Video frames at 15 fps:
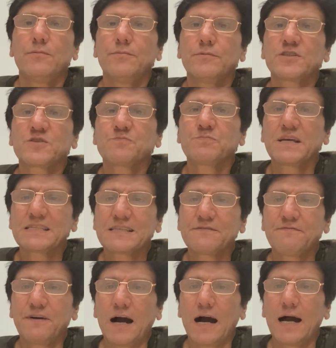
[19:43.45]

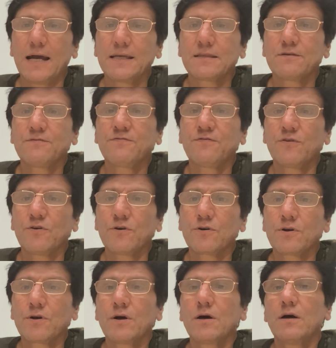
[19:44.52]
specified
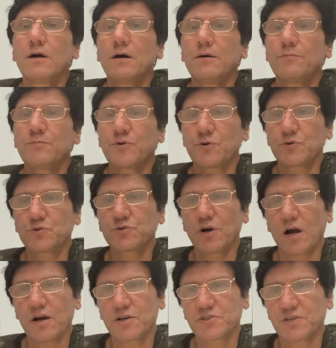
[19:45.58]
for
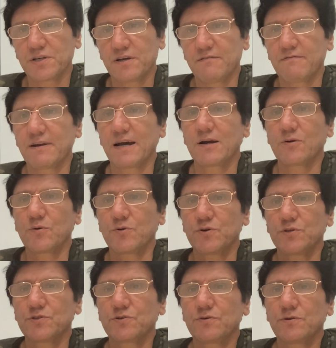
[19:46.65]
production of
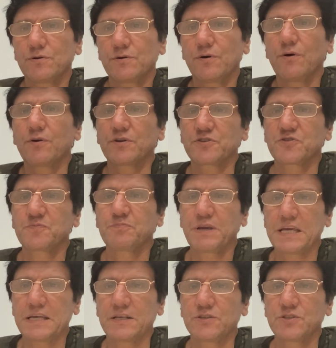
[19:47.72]
language or
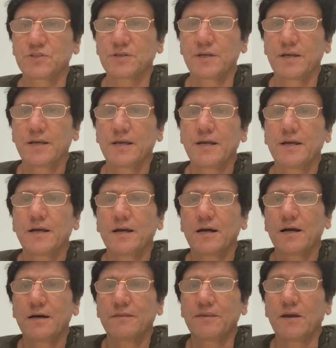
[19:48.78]
speech.
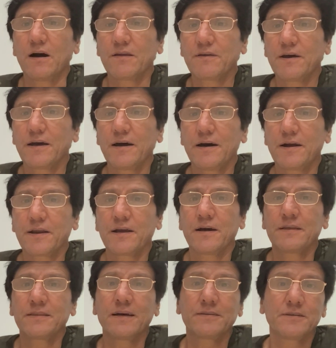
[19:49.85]
The other
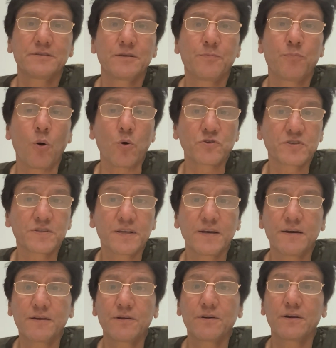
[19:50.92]
area, that is the
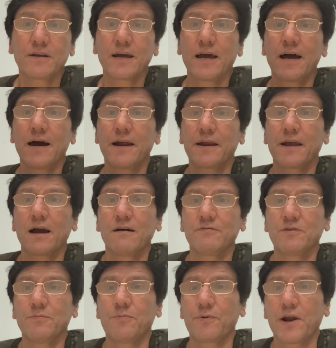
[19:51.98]
posterior area of
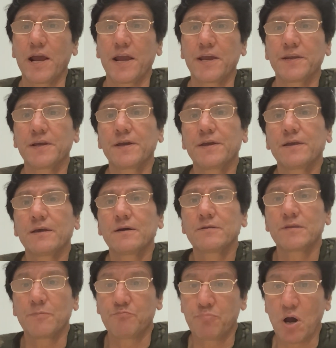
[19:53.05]
the brain,
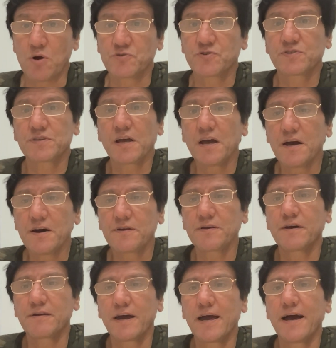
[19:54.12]
the
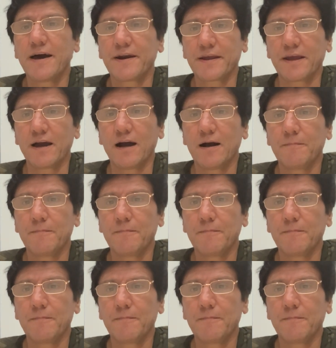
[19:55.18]
posterior area,